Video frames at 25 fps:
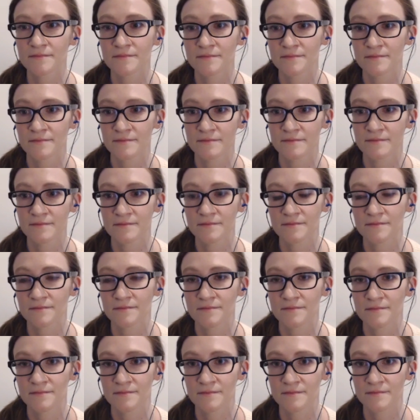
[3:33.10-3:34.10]

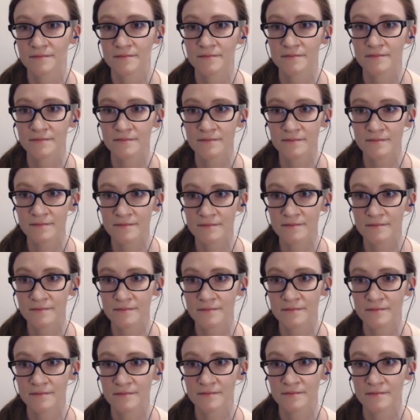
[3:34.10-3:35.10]

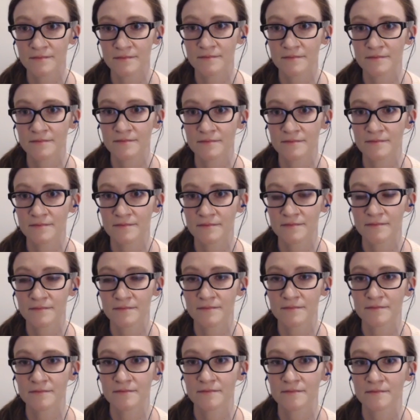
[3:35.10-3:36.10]

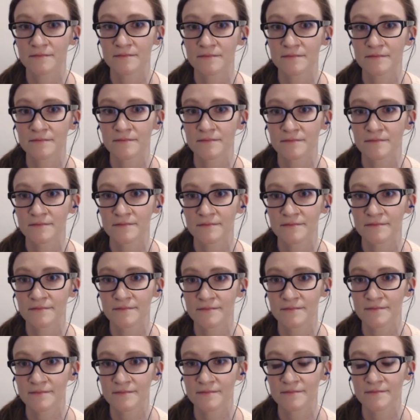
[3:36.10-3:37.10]

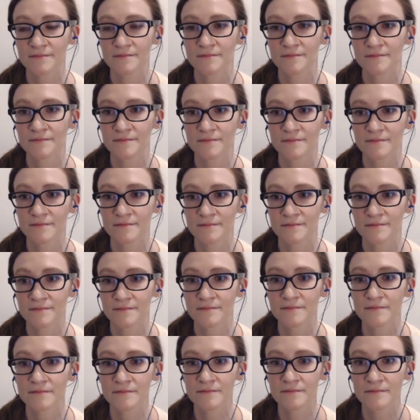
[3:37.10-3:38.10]

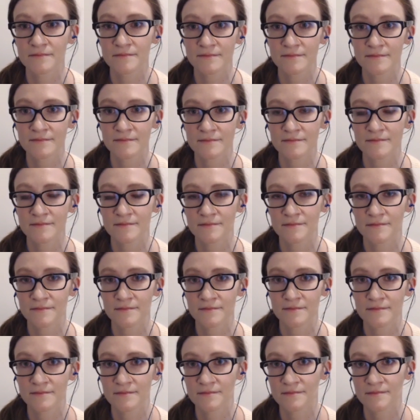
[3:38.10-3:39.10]

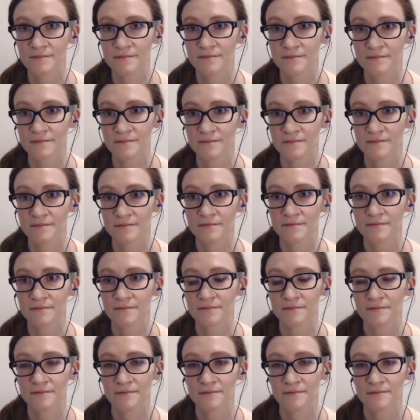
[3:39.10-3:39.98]
This person isn't speaking.